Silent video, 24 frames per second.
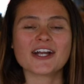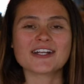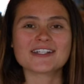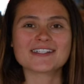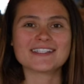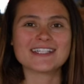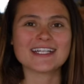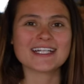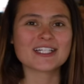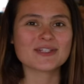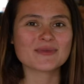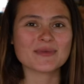Our
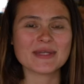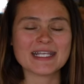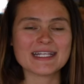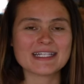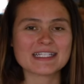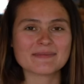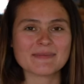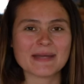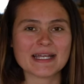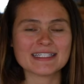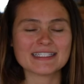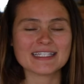6
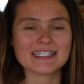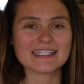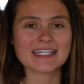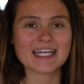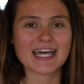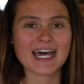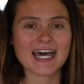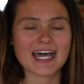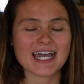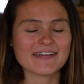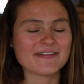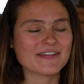weeks spent at the
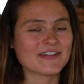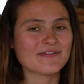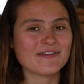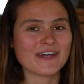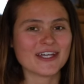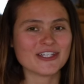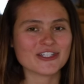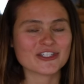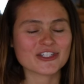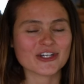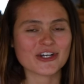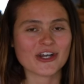Hive
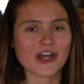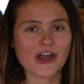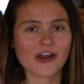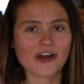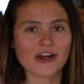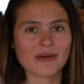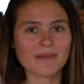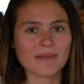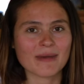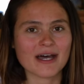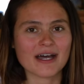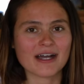Adventure
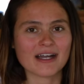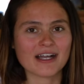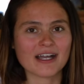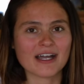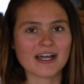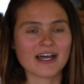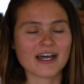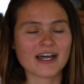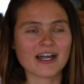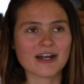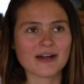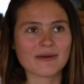are among
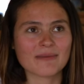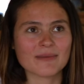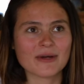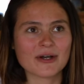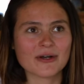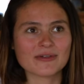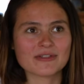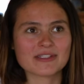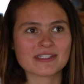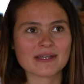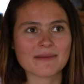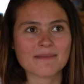our
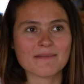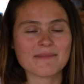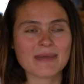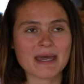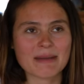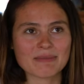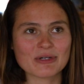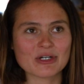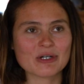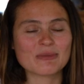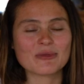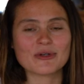most
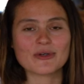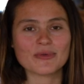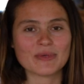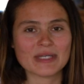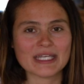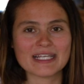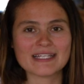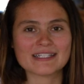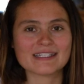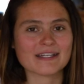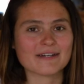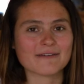memorable
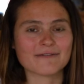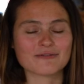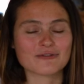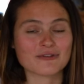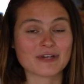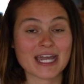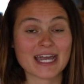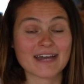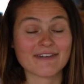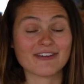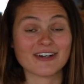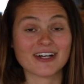weeks of
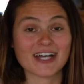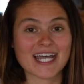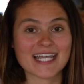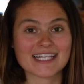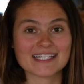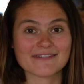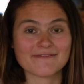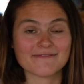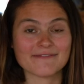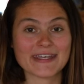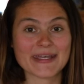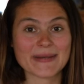travel
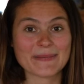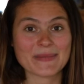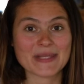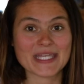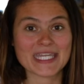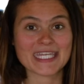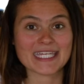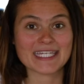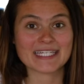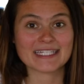as a family.